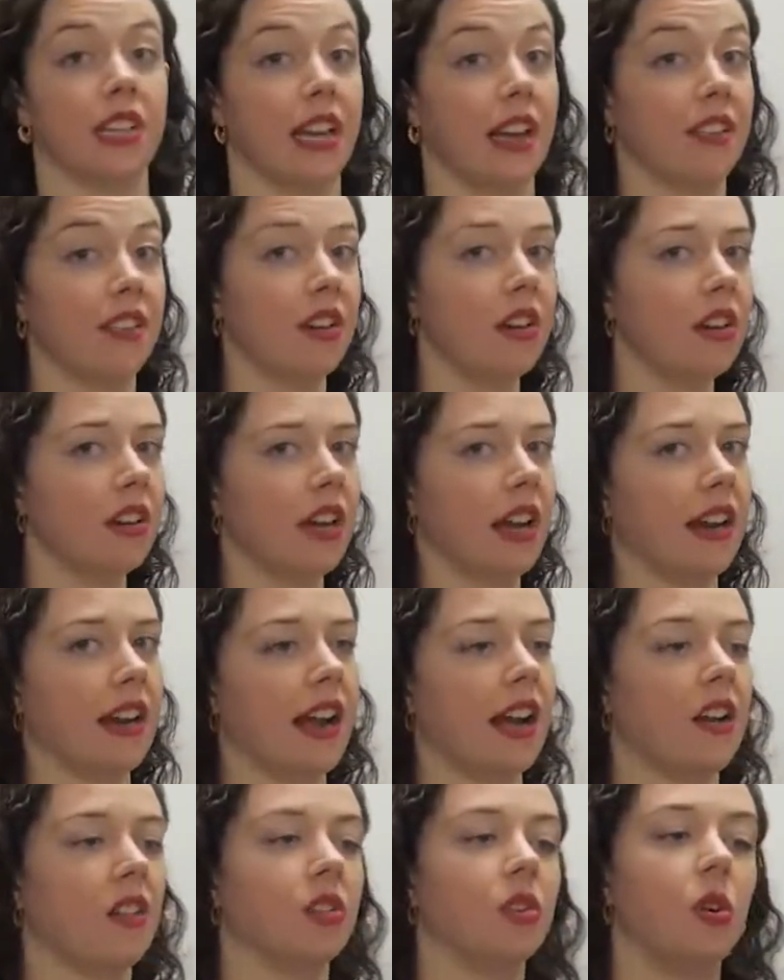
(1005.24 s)
together, and
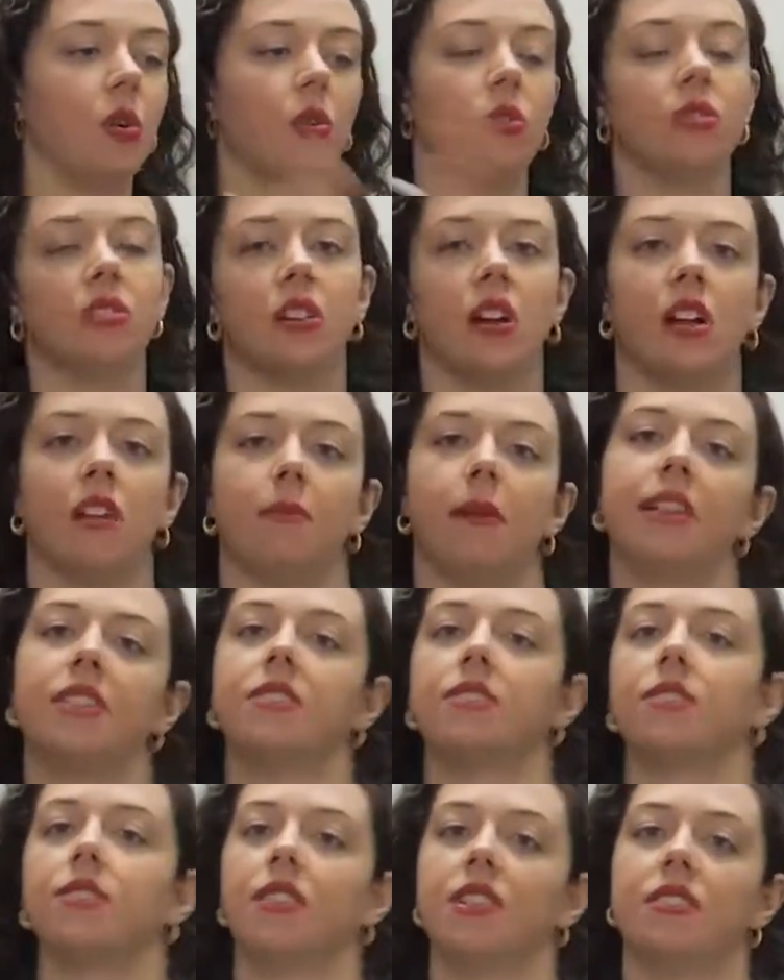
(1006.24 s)
I'll cold call my
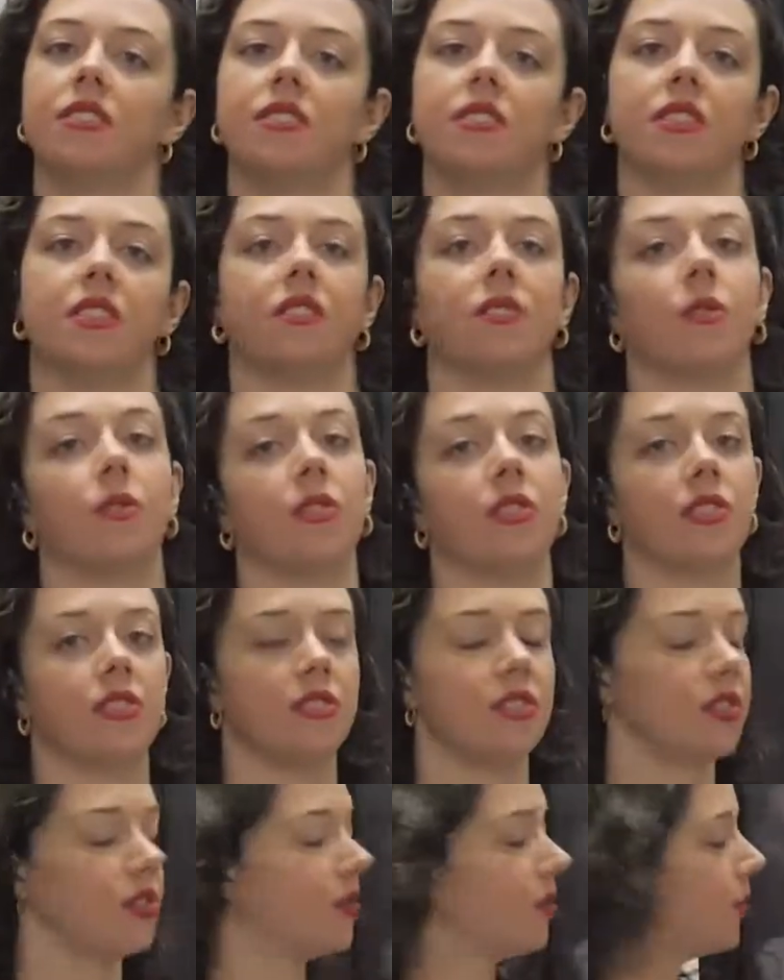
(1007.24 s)
students in order
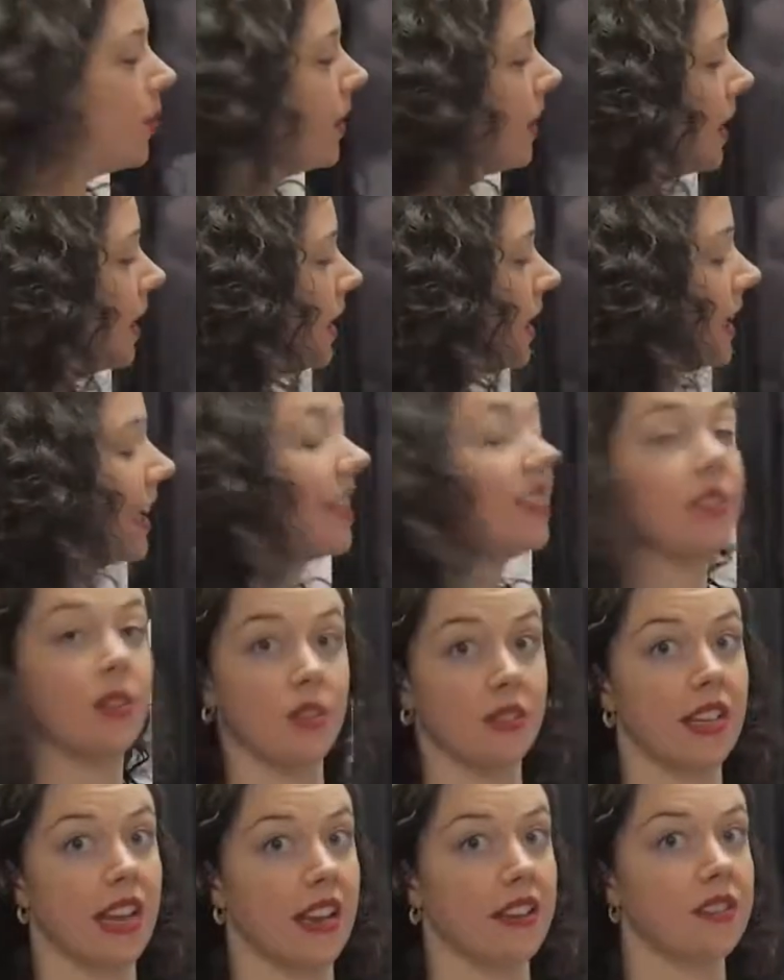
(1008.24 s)
to get
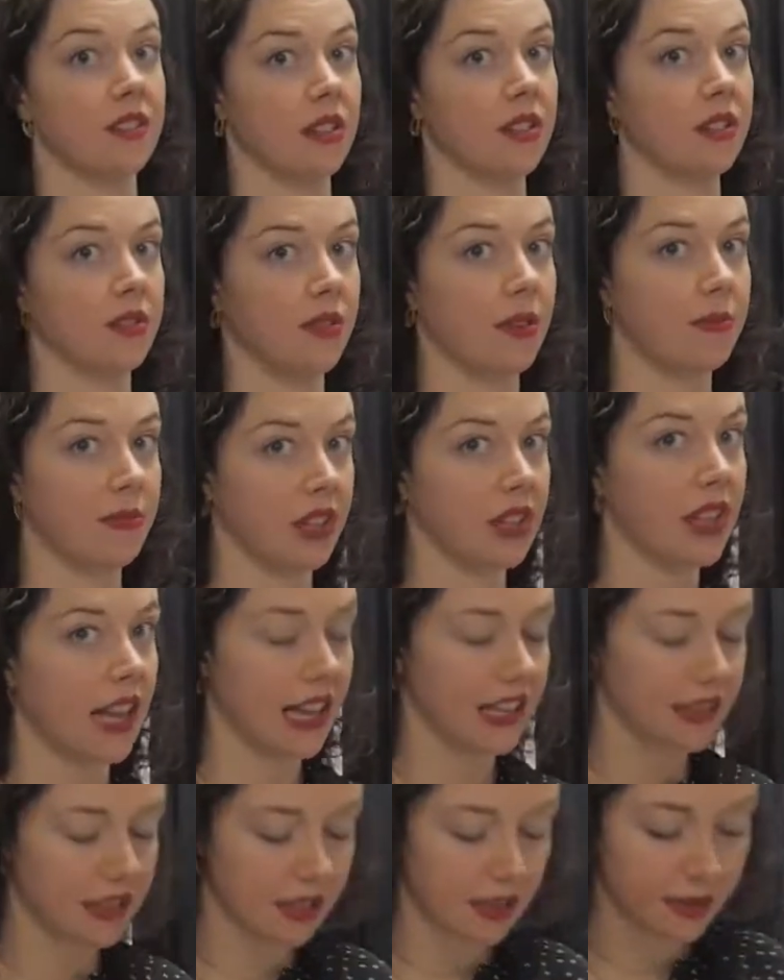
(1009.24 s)
those answers from the
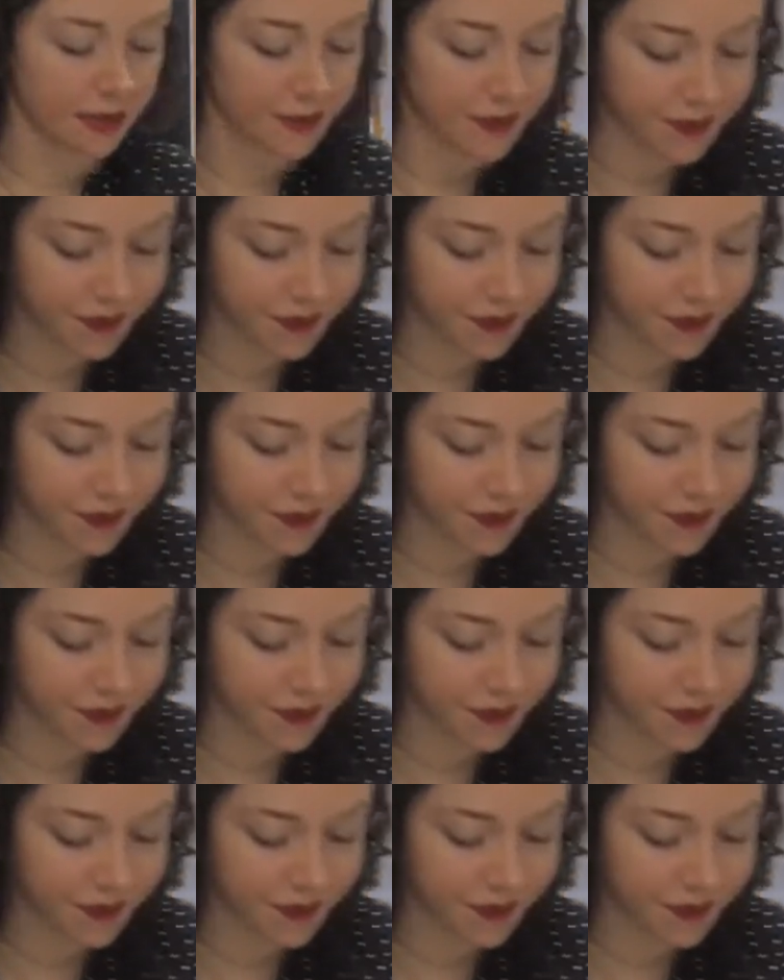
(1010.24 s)
class.